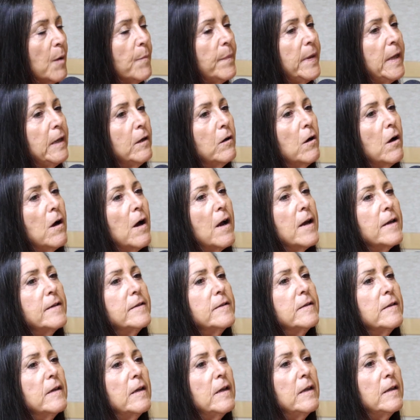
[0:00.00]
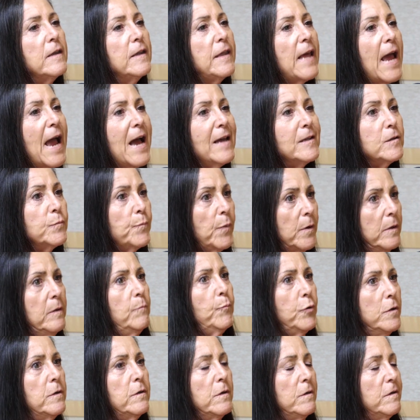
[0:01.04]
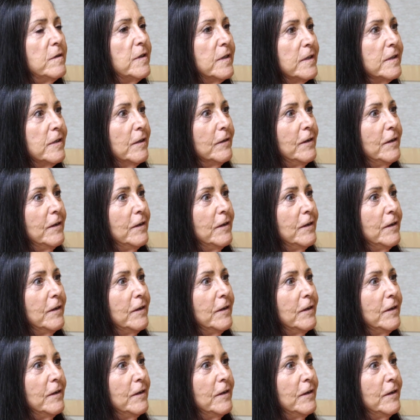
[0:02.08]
Because that's what produces